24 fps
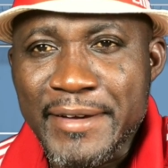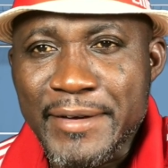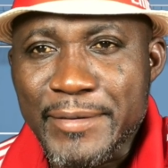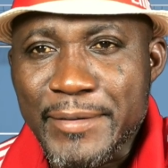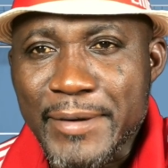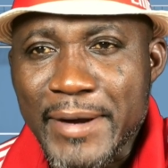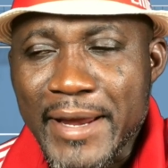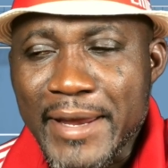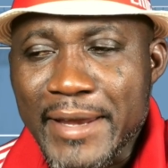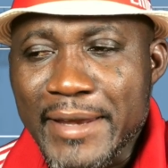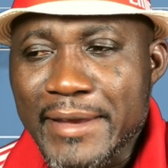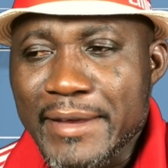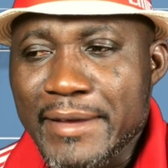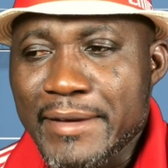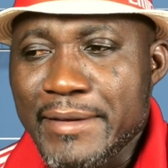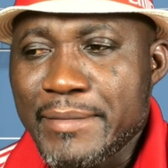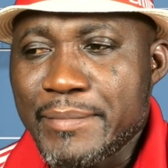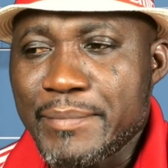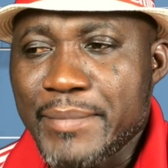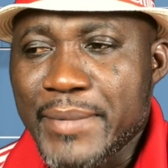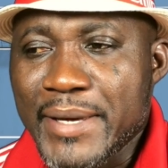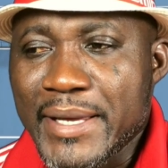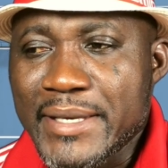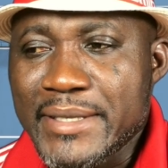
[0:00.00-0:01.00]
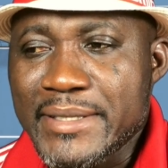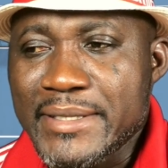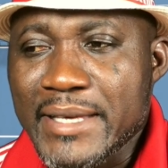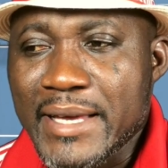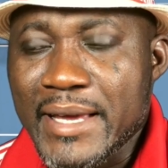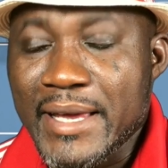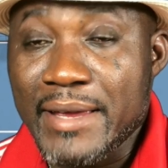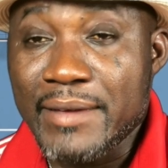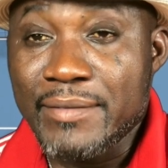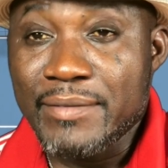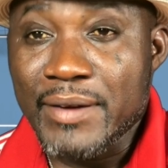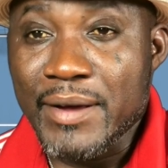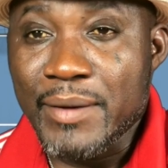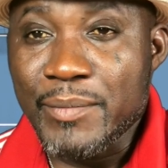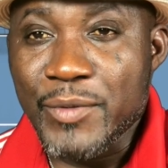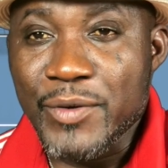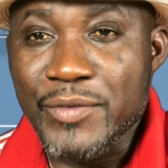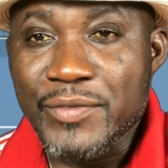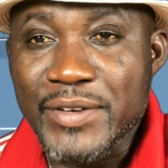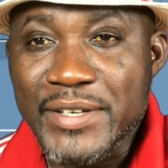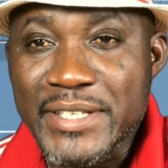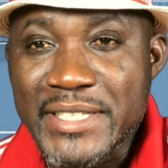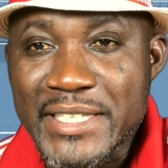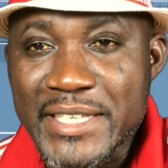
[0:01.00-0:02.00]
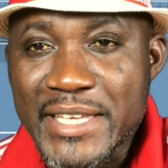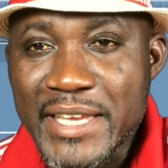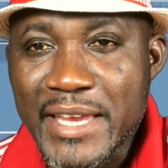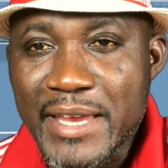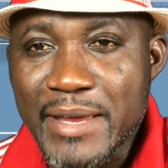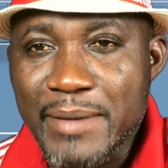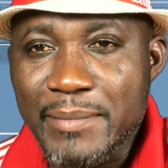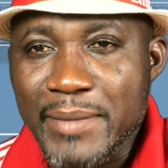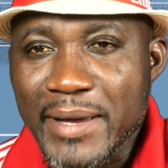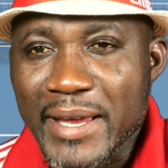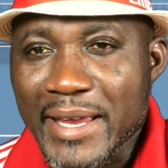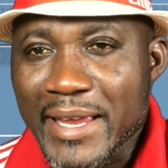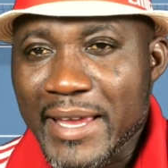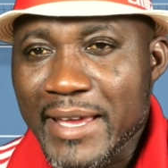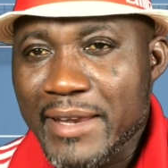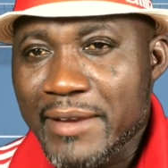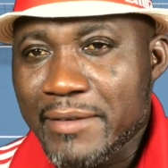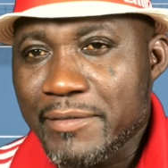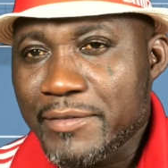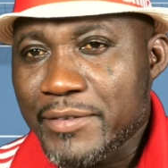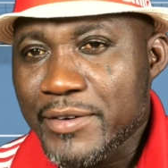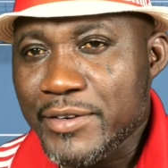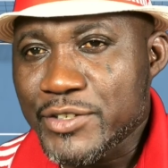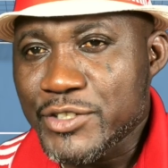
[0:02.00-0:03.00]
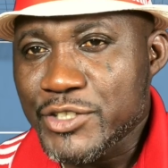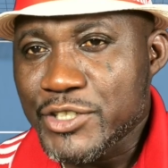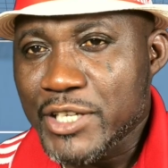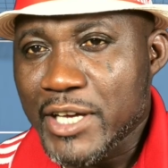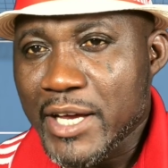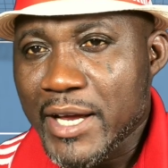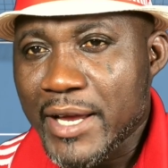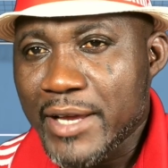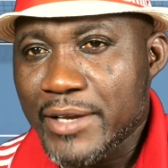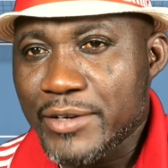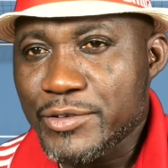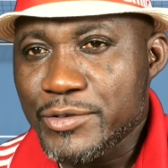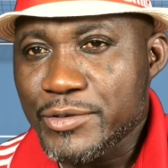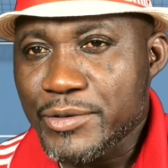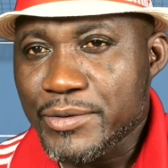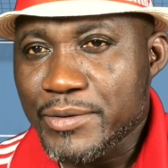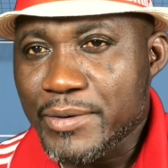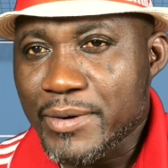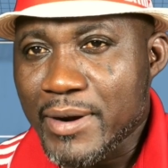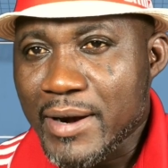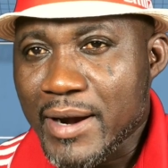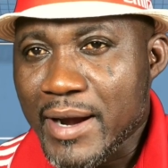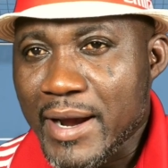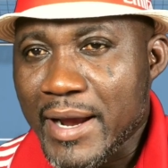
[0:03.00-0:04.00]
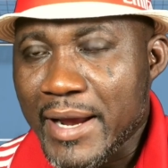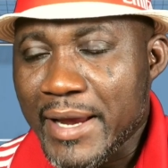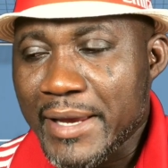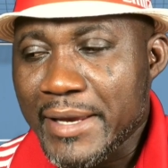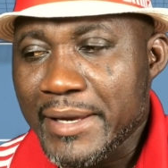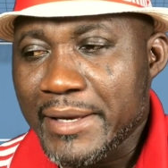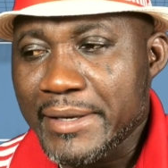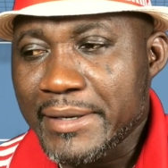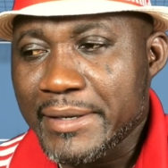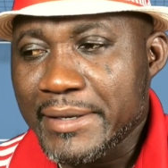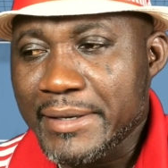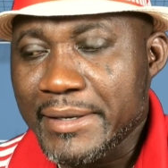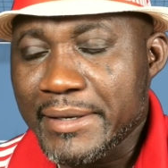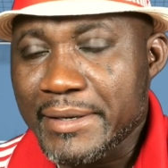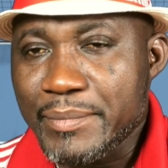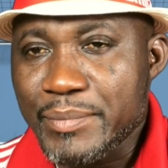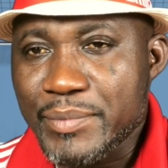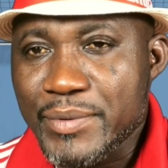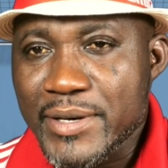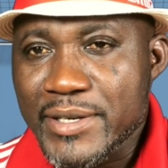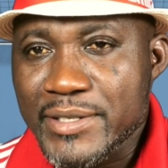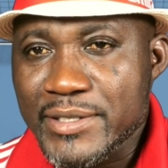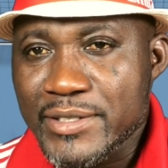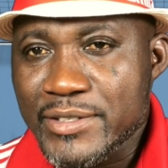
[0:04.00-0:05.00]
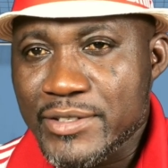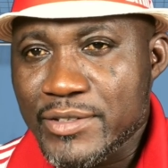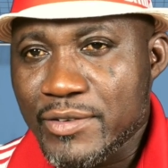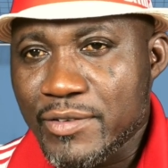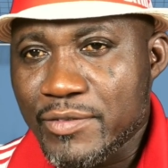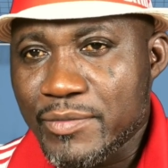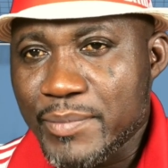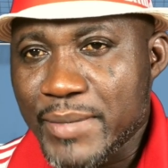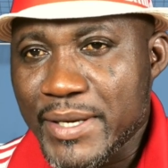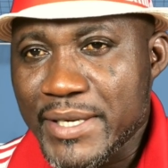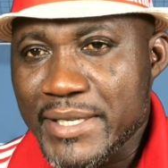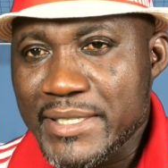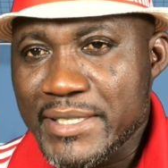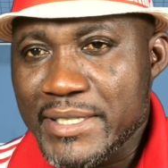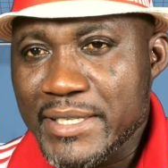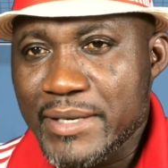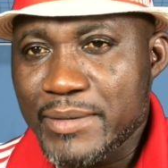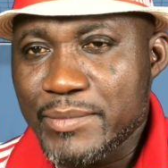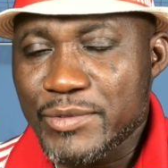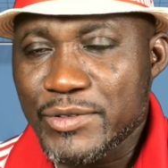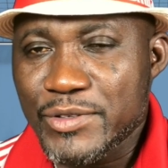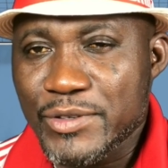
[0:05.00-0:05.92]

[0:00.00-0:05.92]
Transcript: right? But if I'm with a team, I kind of feel shy to cry in the presence of my team.